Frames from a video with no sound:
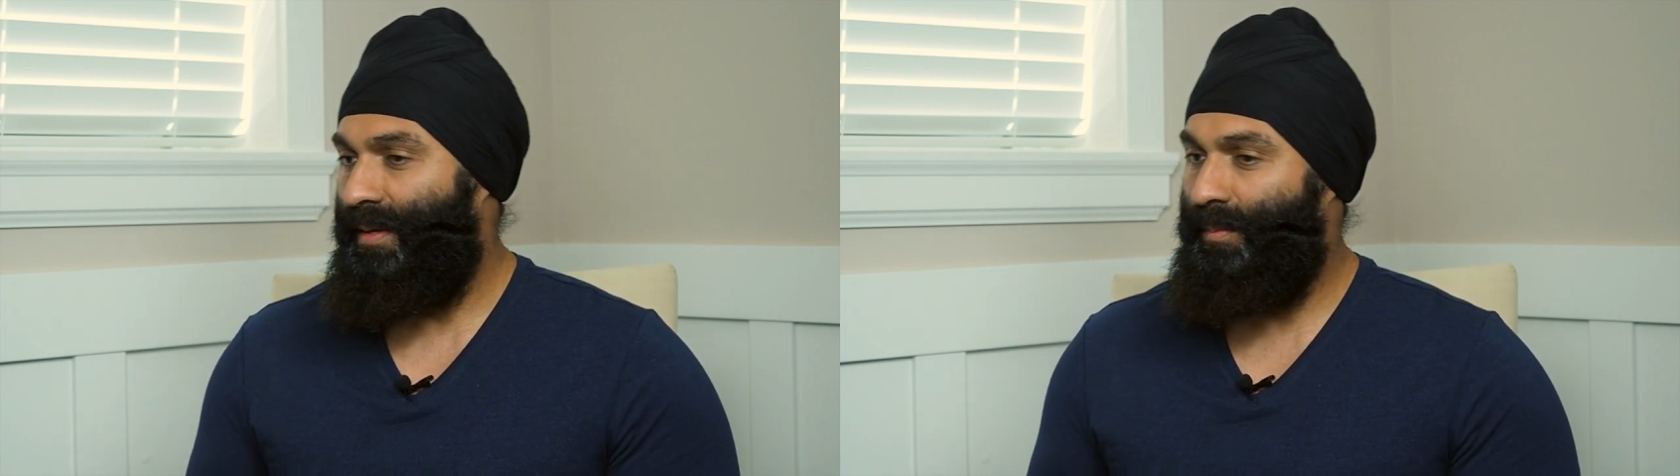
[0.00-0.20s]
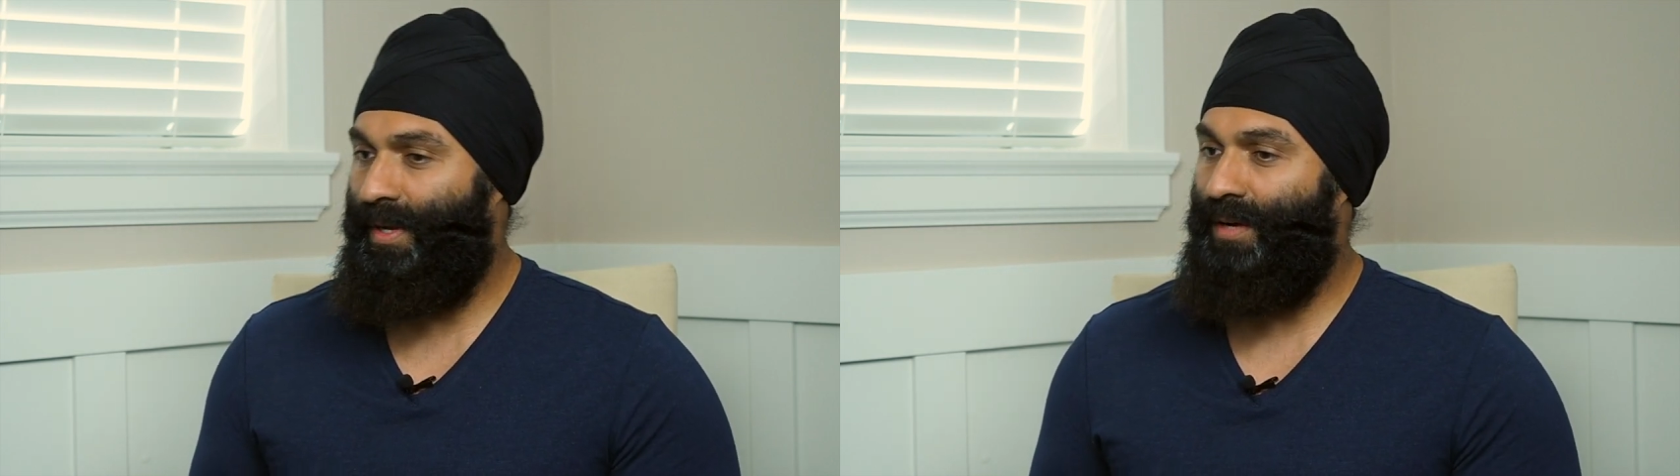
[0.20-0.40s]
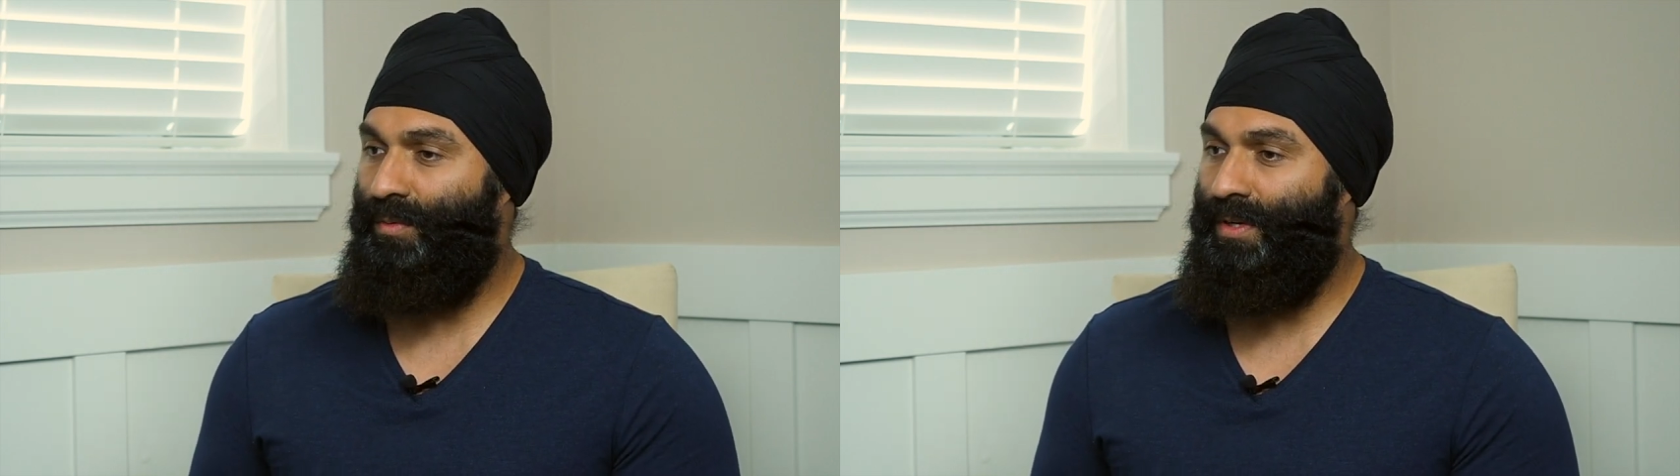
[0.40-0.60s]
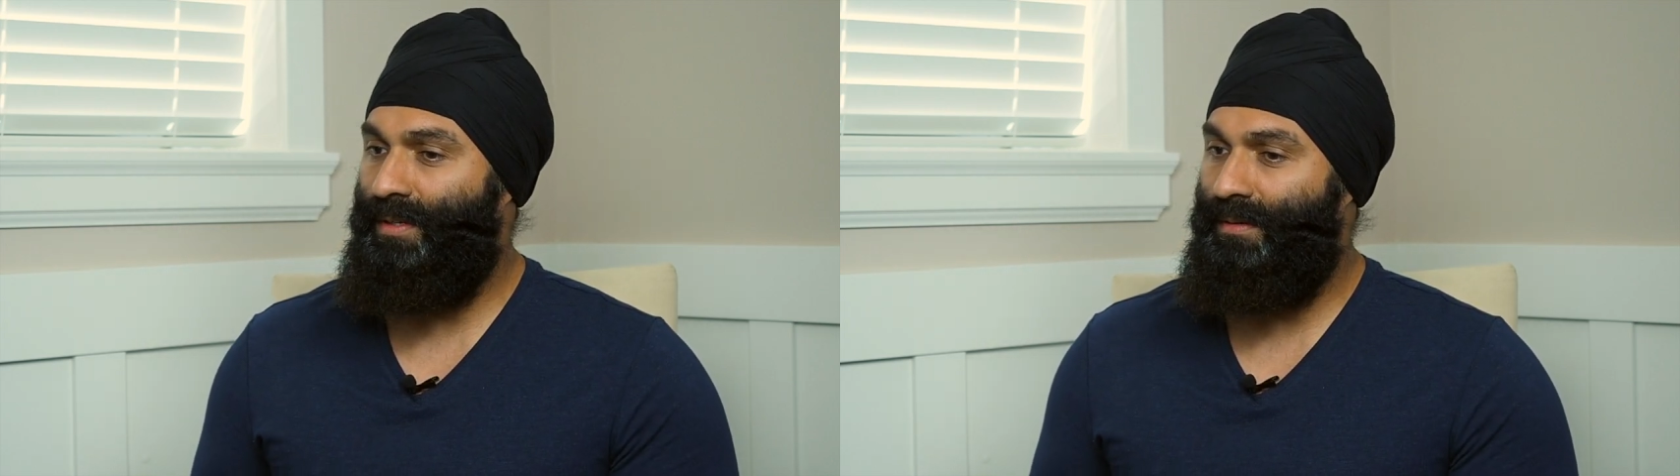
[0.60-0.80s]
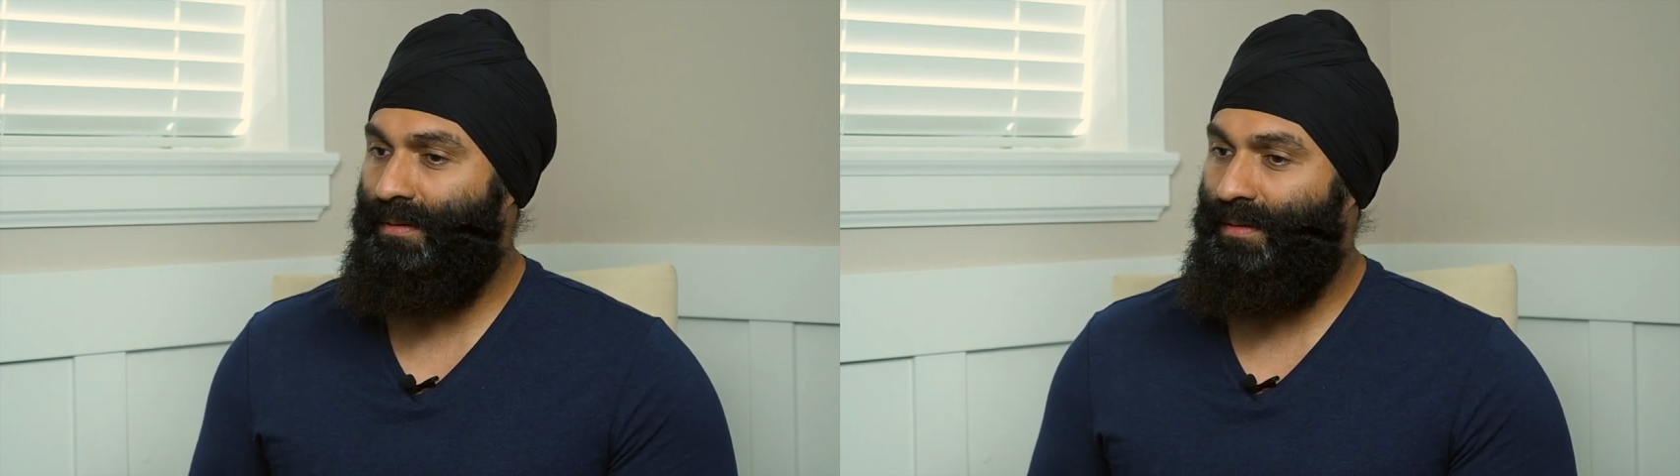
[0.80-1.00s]
but I
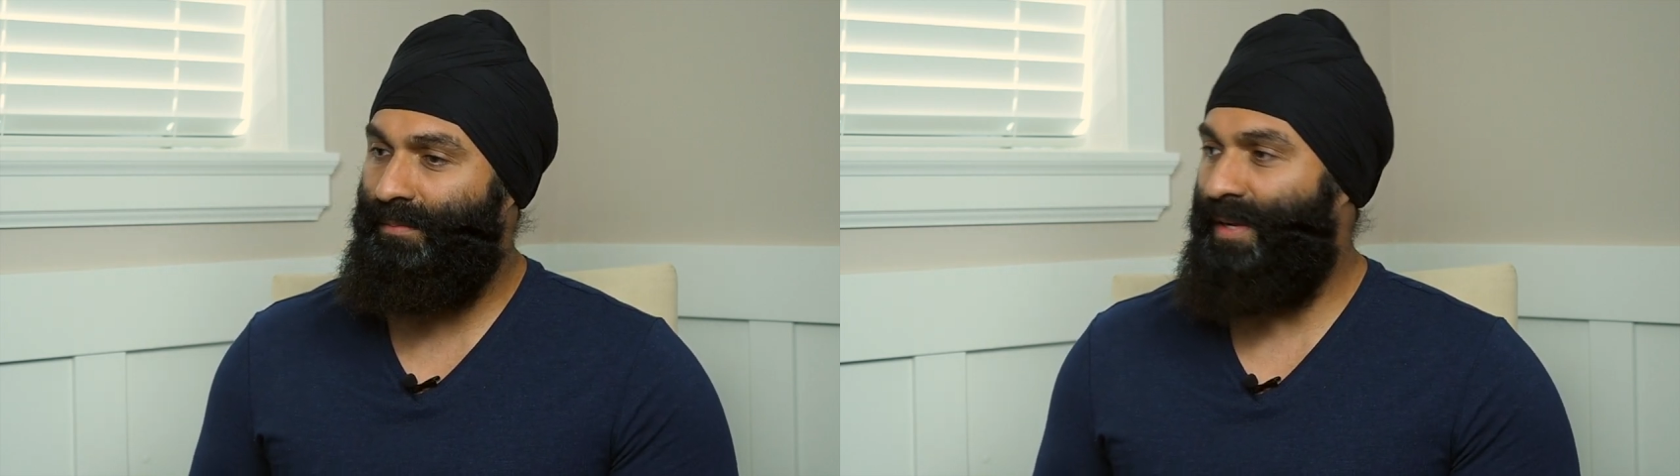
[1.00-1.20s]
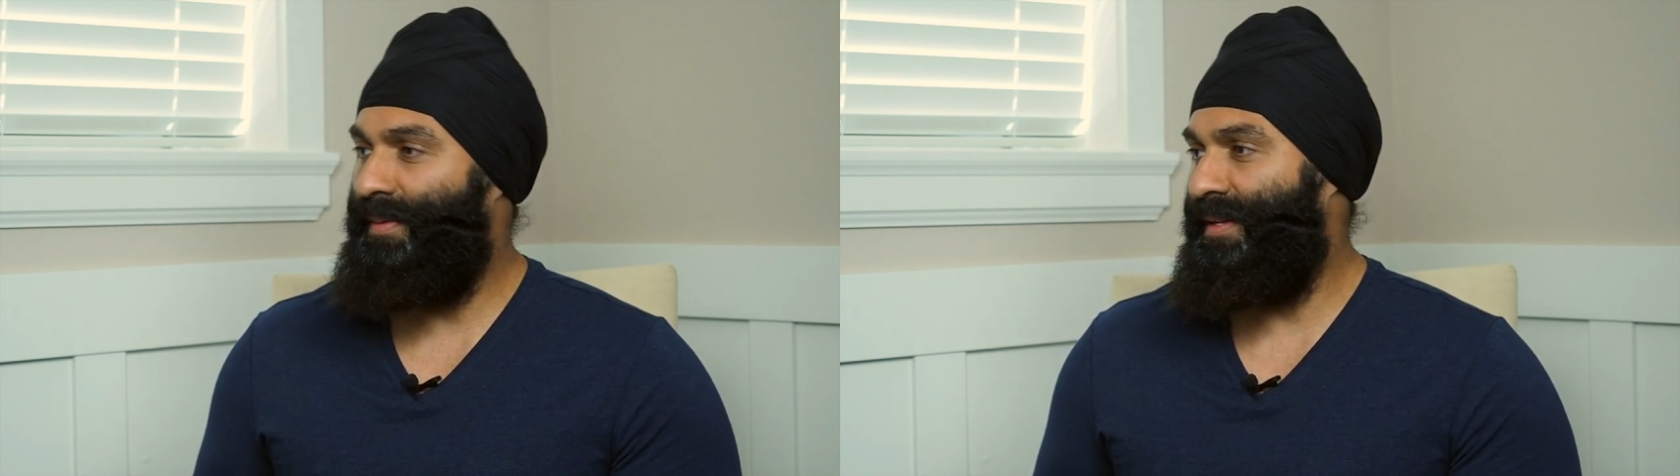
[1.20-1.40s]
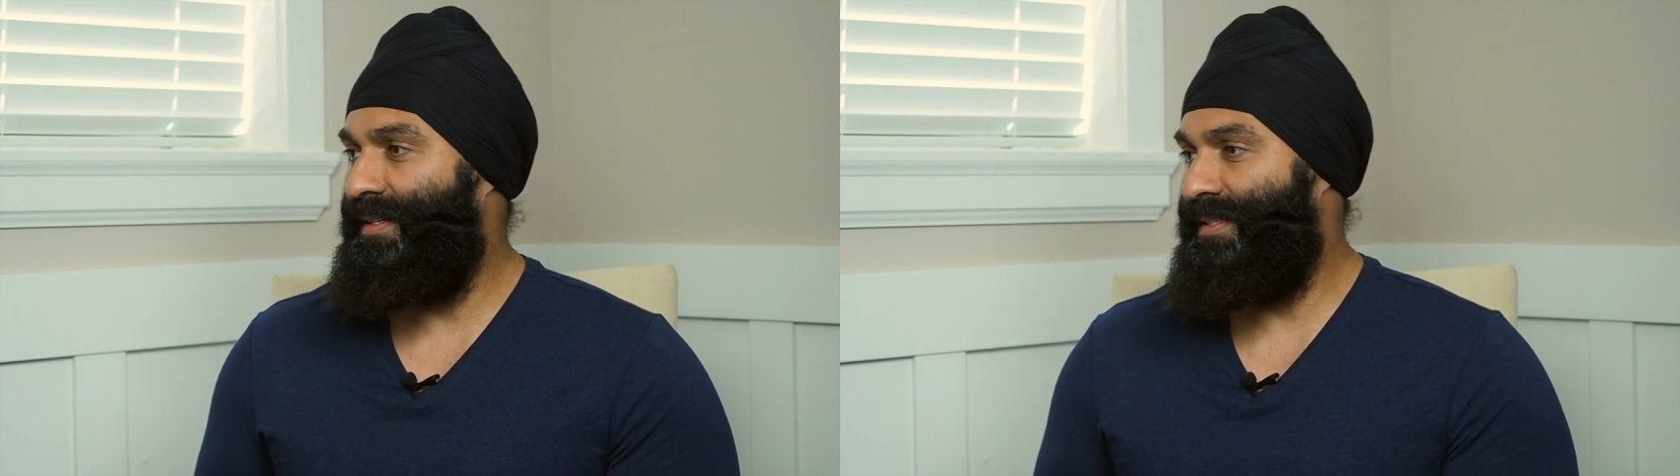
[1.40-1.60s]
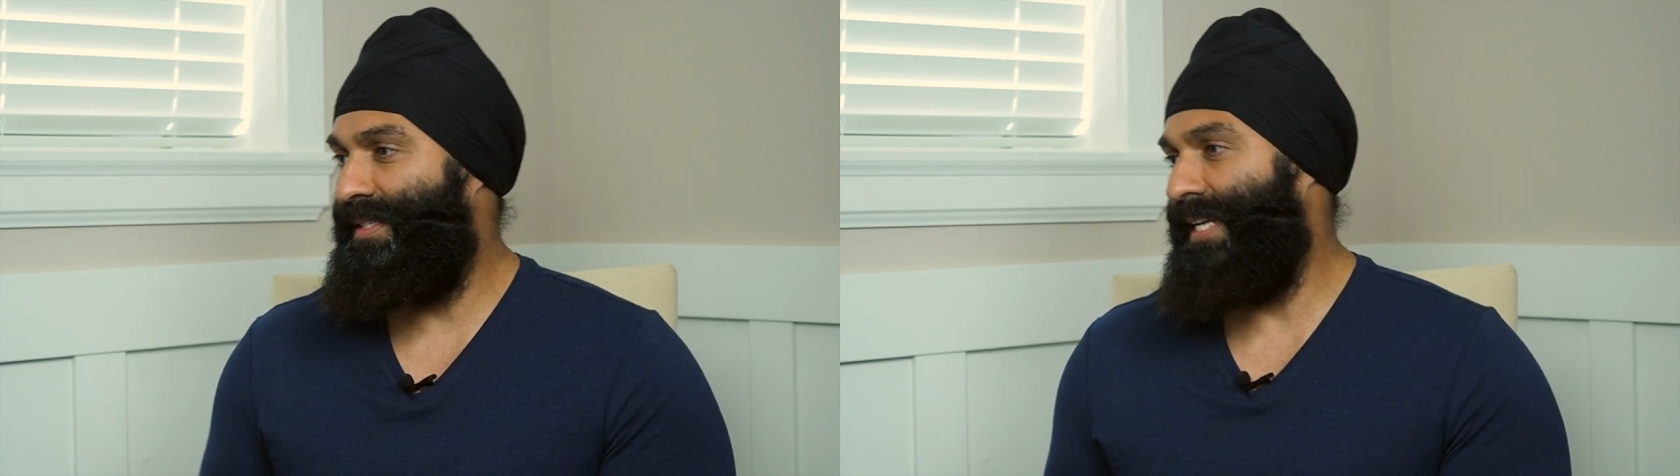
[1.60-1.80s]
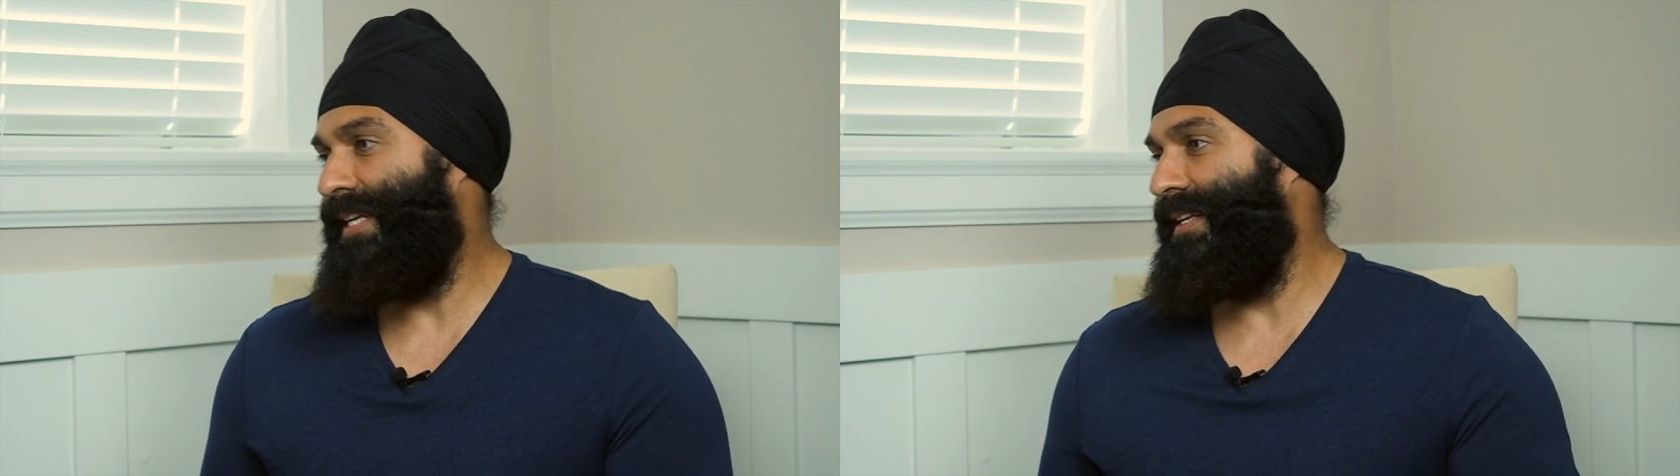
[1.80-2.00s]
would maybe
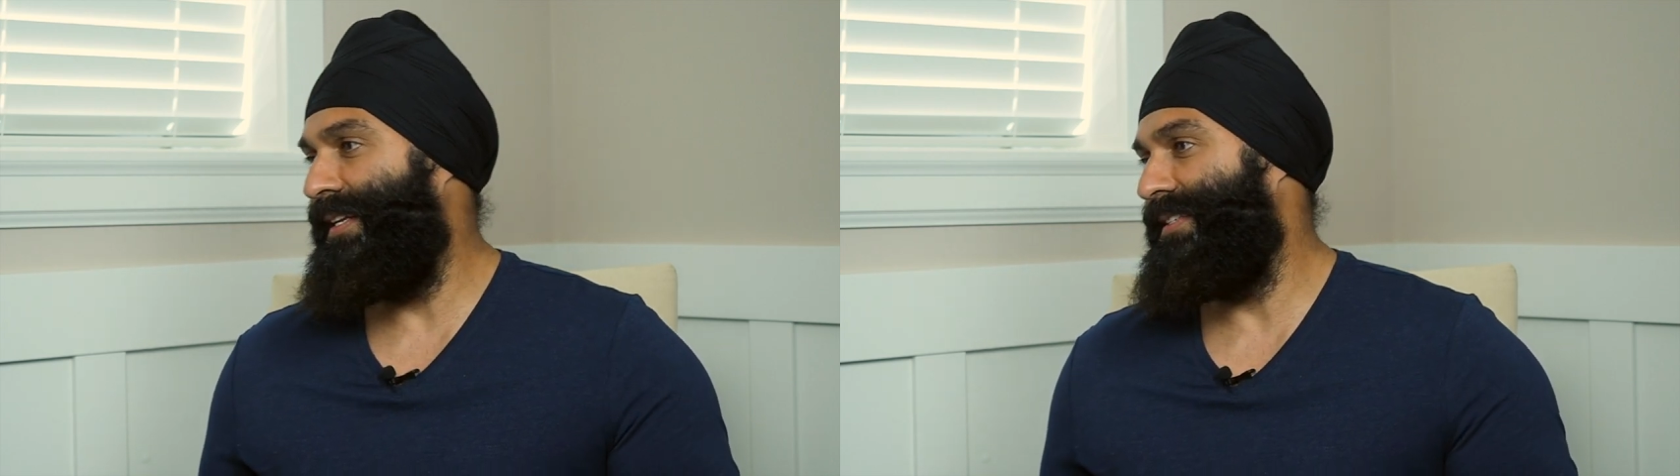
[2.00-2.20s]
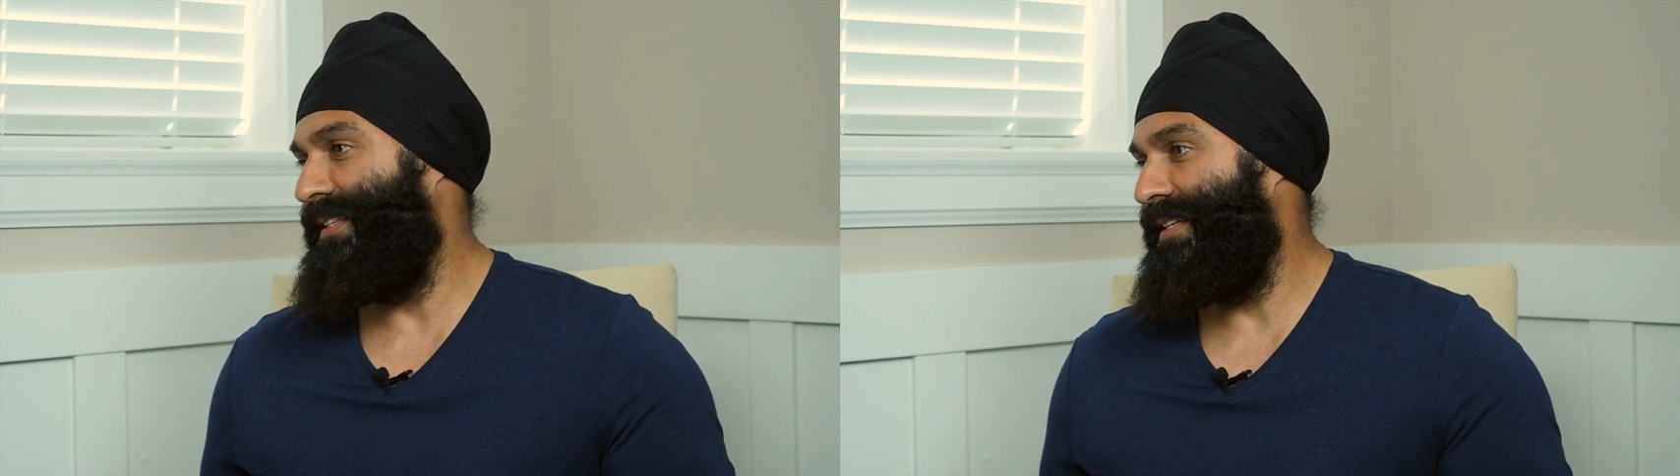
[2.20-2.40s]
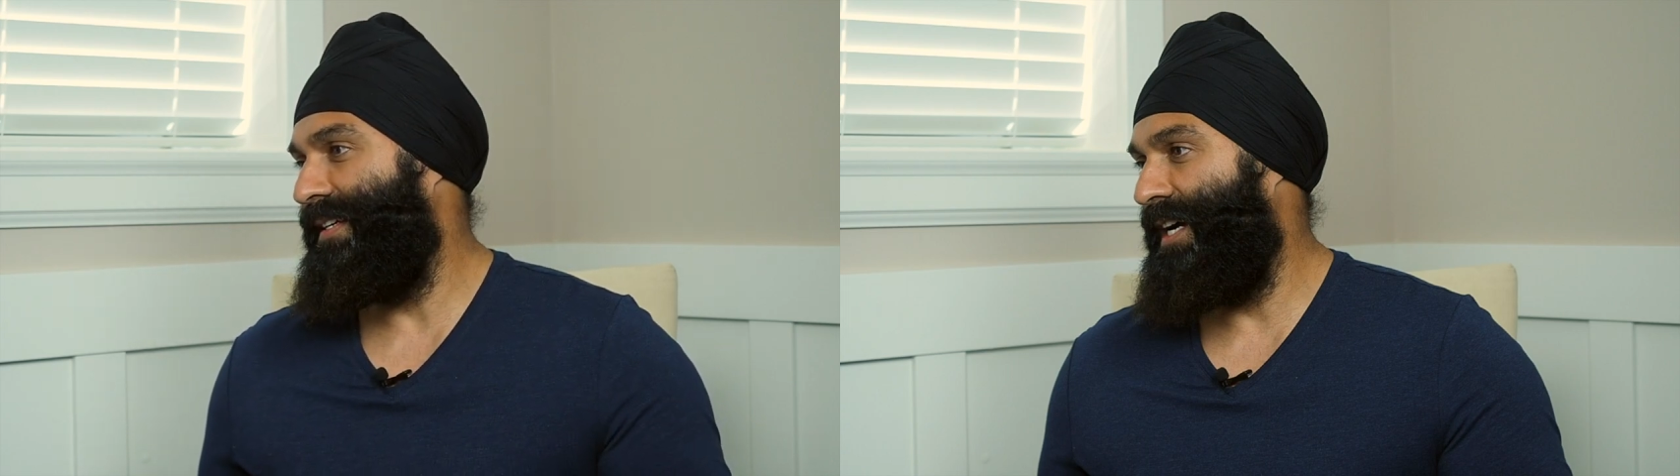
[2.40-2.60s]
take it easy.